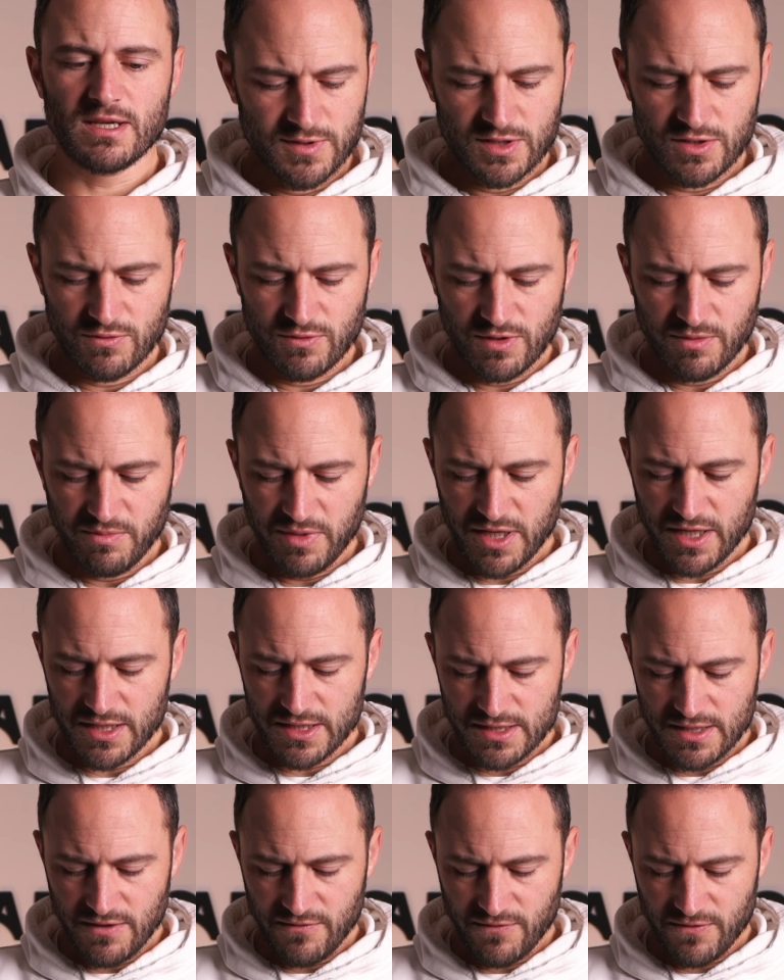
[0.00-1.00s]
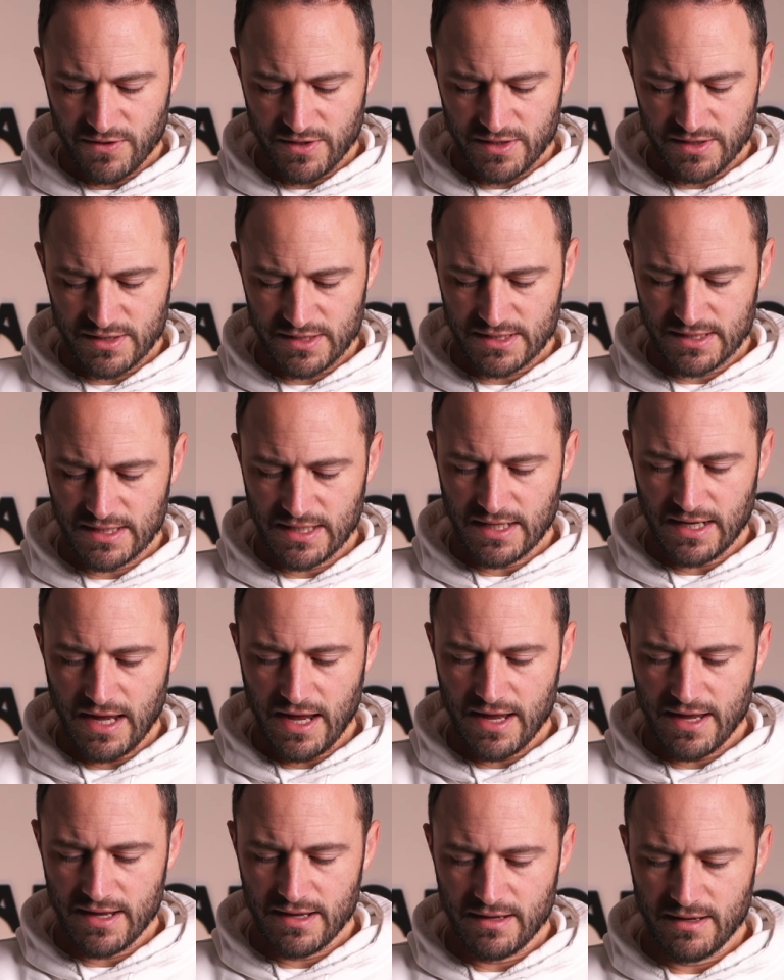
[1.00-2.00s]
So the biggest difference that
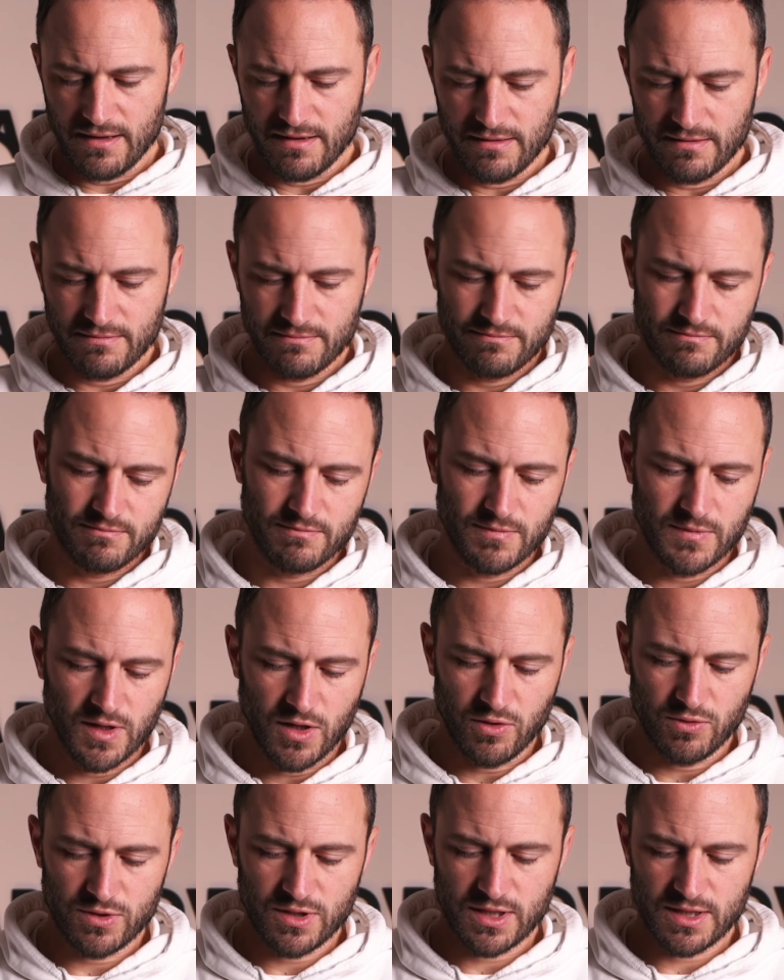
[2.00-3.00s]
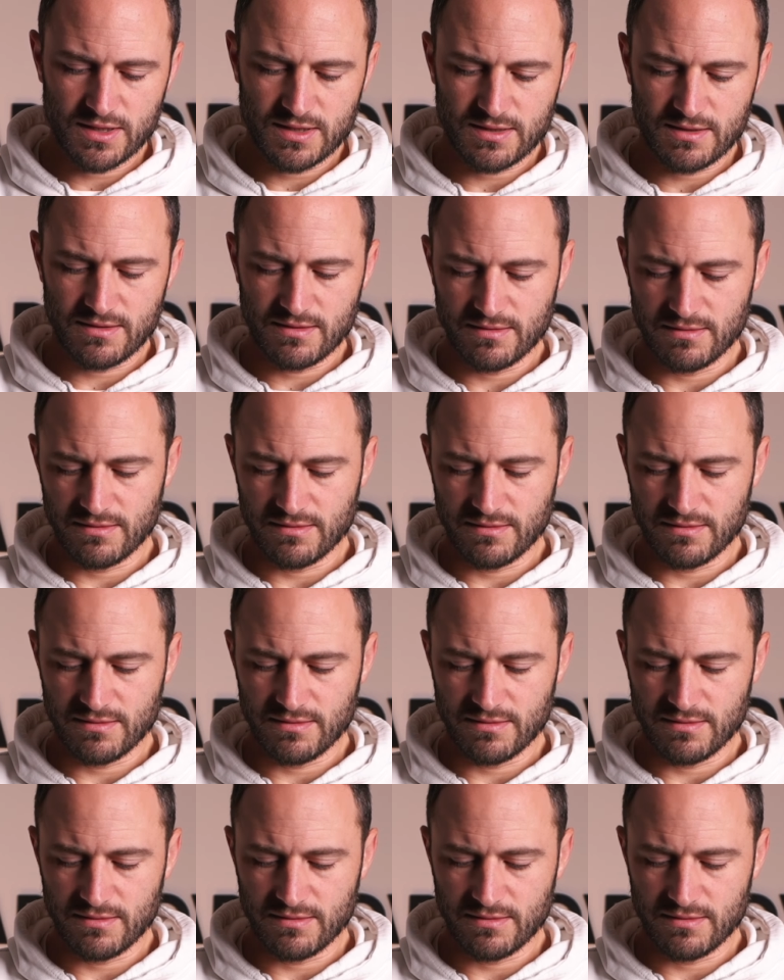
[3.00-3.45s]
I noticed